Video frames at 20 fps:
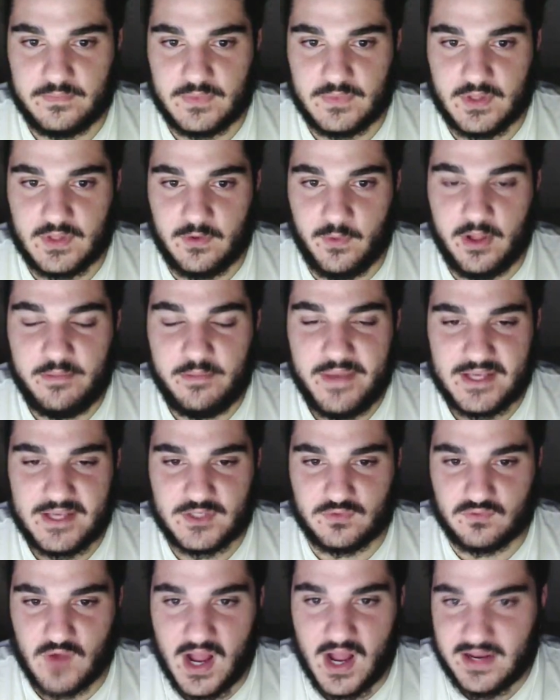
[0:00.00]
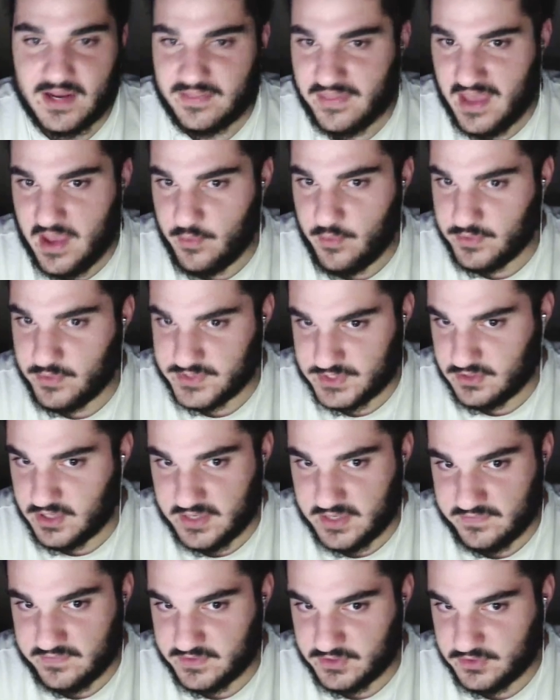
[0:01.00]
Welbeck's run there was
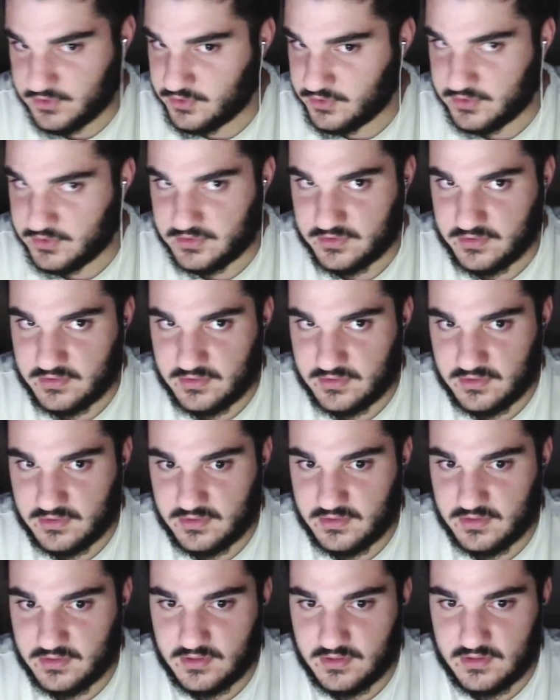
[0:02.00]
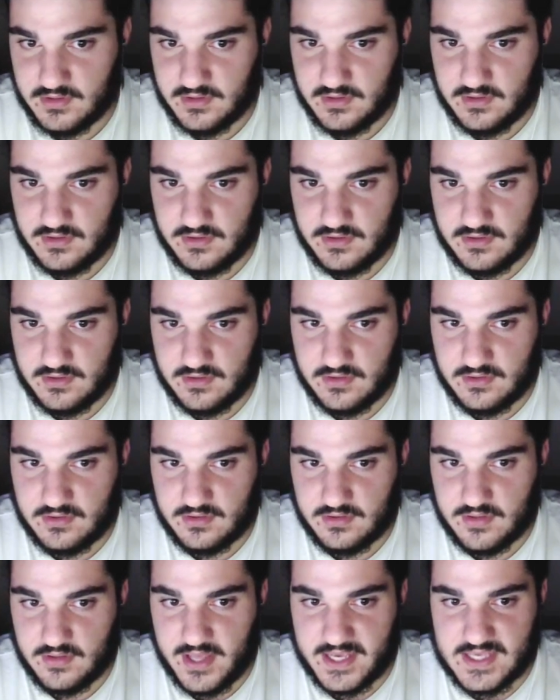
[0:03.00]
not even good.
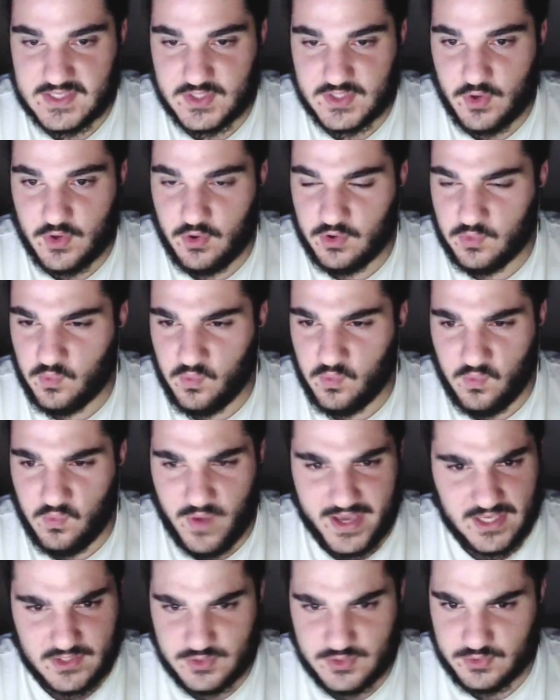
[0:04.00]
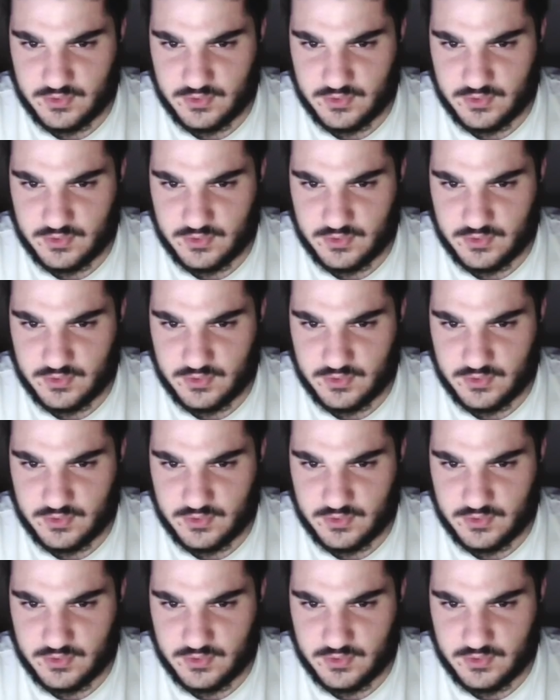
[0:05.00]
Like, he's gone way too